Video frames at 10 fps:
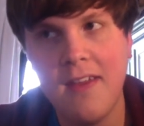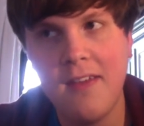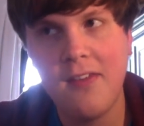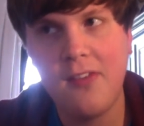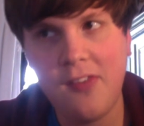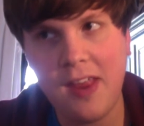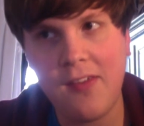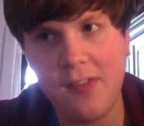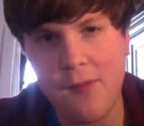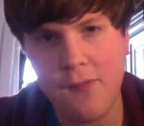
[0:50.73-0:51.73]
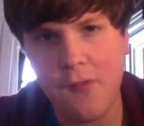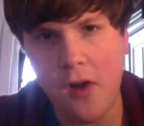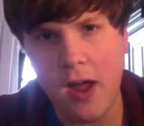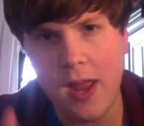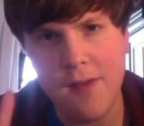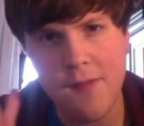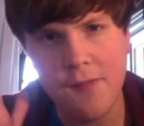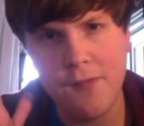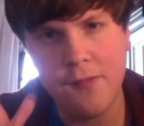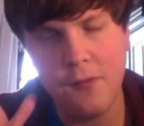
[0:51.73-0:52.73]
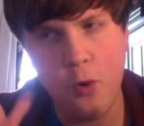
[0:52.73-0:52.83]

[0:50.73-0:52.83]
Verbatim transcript: 65